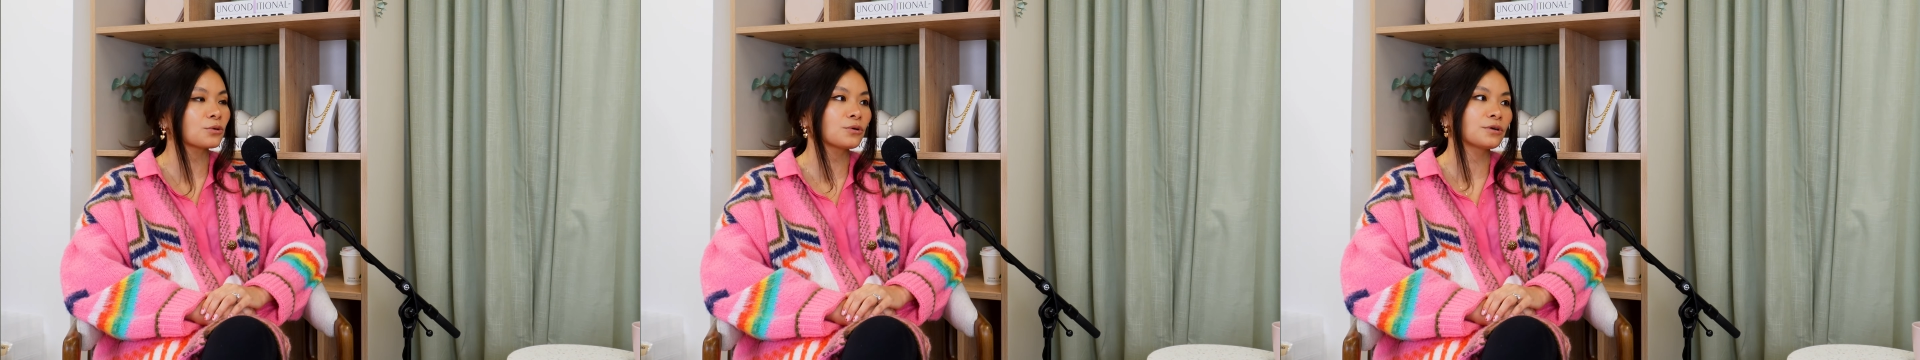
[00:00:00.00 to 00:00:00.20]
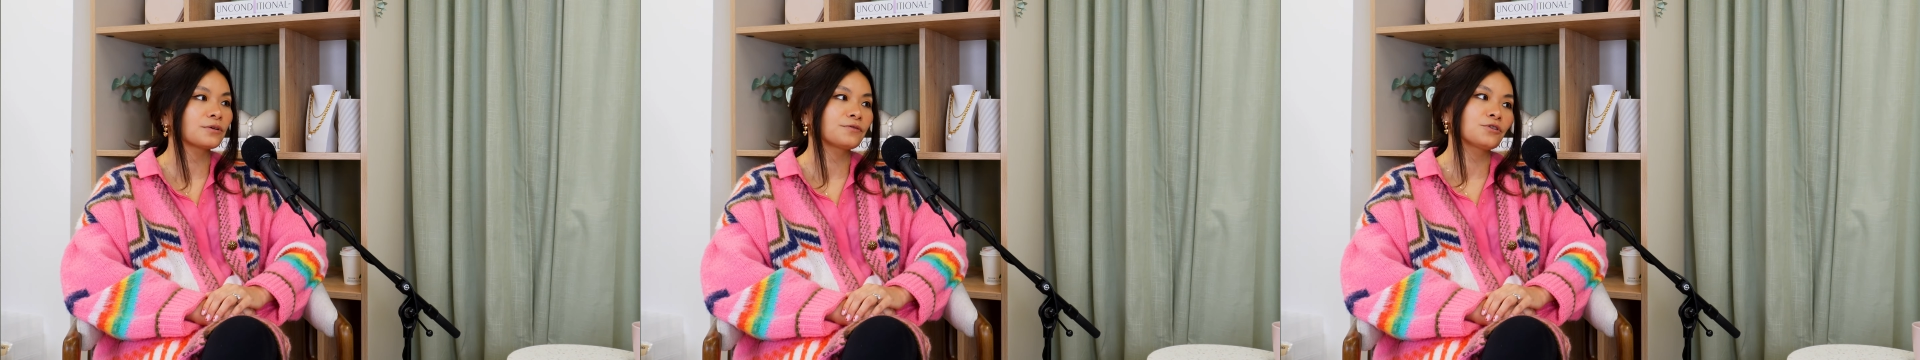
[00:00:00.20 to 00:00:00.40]

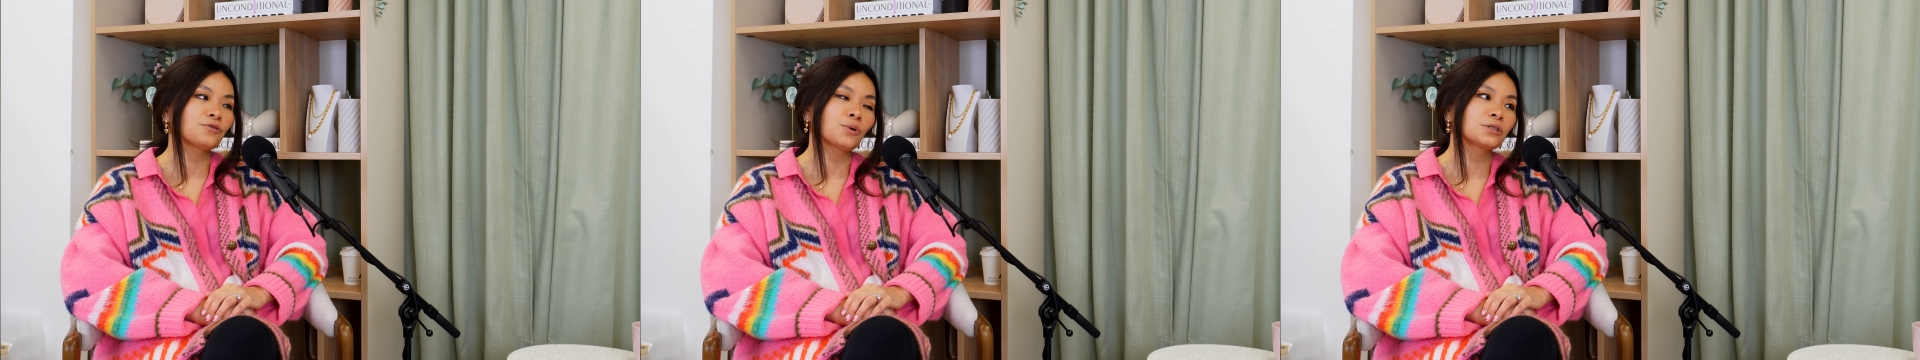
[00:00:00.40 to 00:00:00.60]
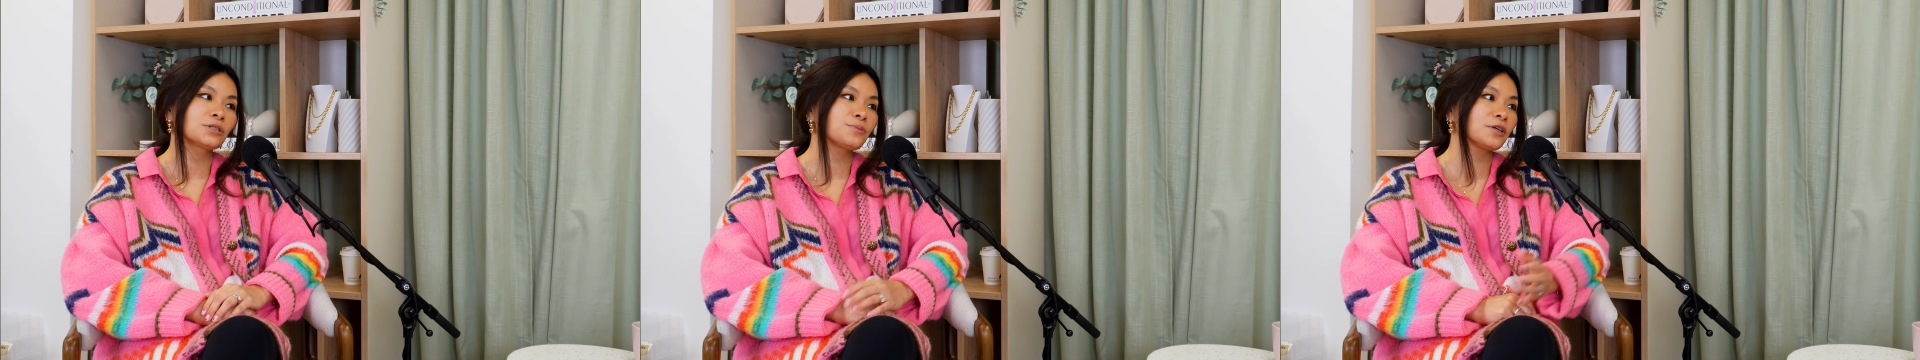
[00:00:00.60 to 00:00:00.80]
or if you
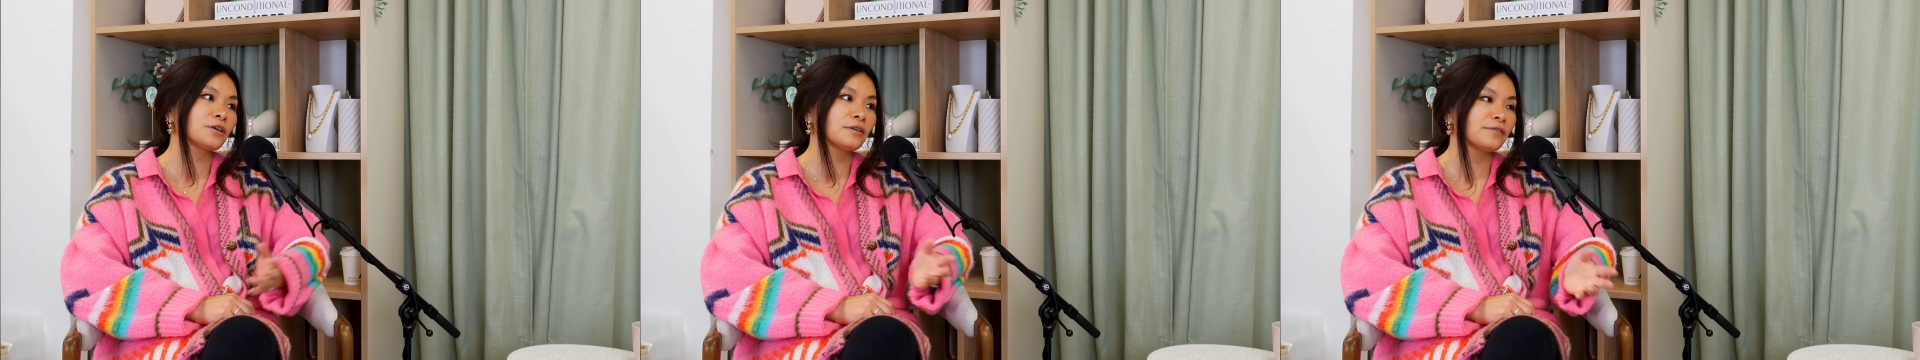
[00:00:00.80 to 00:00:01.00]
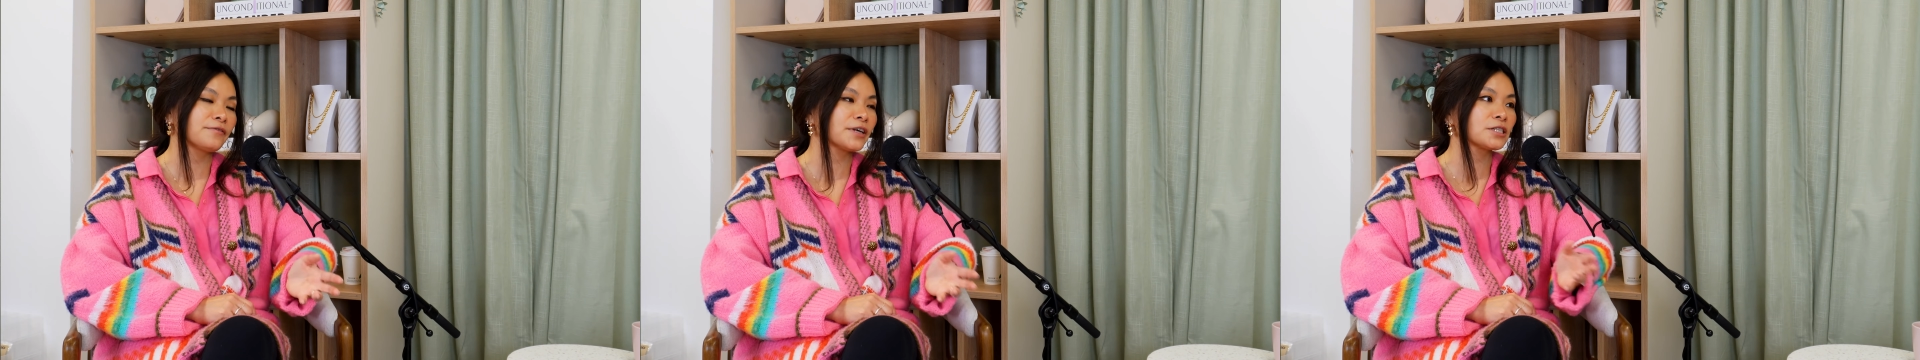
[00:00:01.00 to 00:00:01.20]
want to be
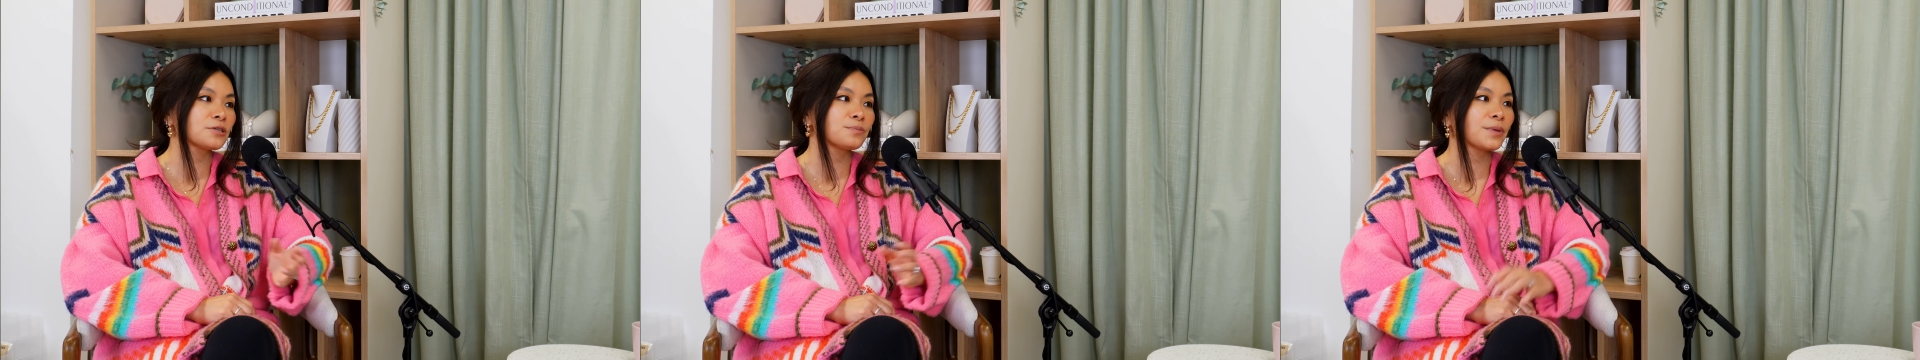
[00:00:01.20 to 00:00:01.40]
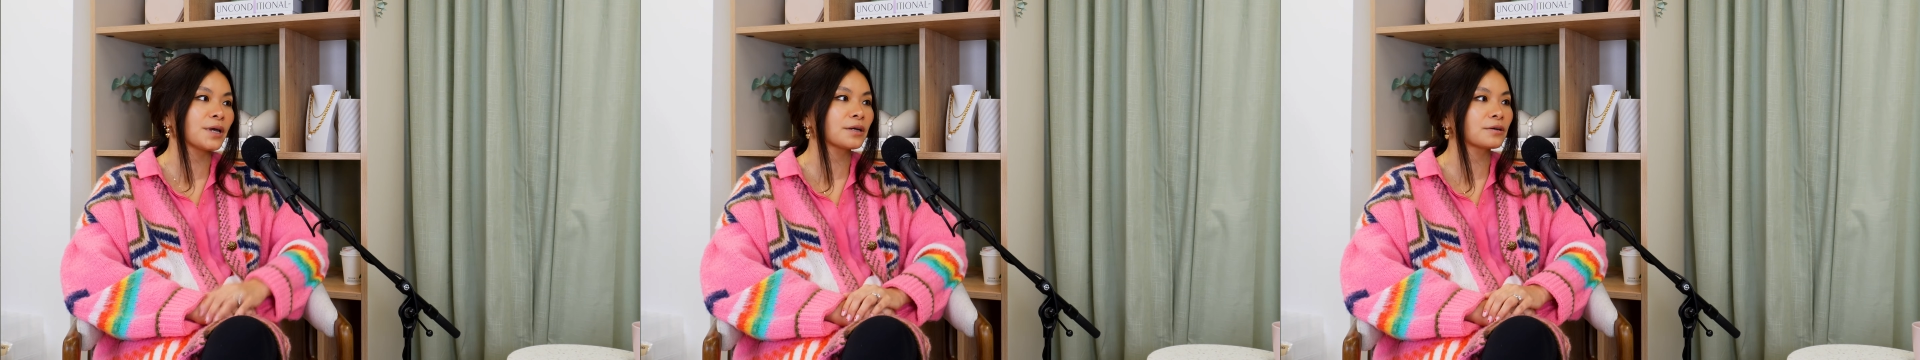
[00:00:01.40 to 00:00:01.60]
an
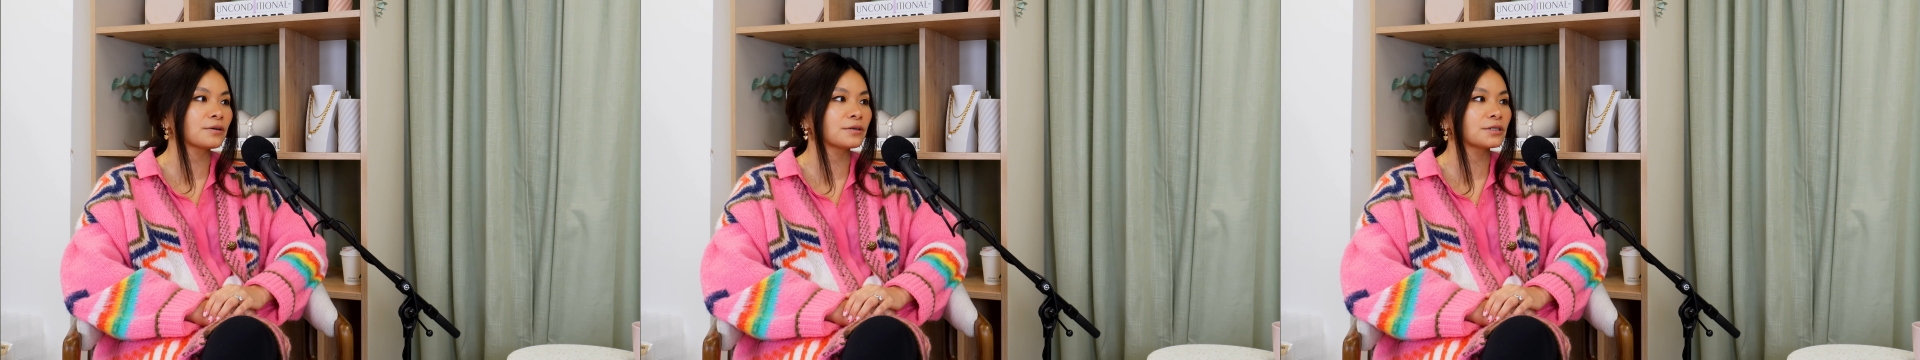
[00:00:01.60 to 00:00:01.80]
investment banker,